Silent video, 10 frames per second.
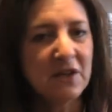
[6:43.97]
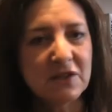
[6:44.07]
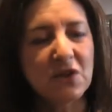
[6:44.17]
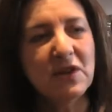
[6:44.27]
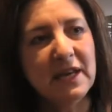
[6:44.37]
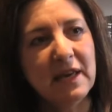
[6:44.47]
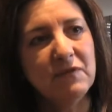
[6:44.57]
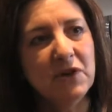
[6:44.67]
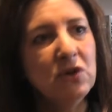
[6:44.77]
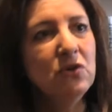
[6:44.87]
So they
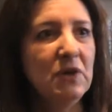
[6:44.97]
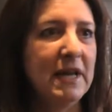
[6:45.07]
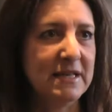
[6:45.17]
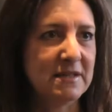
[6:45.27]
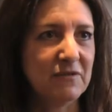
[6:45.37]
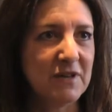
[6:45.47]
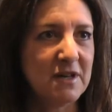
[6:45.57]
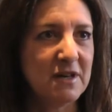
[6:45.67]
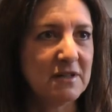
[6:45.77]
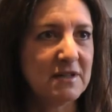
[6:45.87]
give you less of a
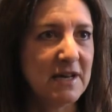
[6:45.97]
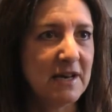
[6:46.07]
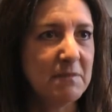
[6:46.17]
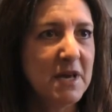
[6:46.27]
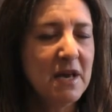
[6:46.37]
hard time.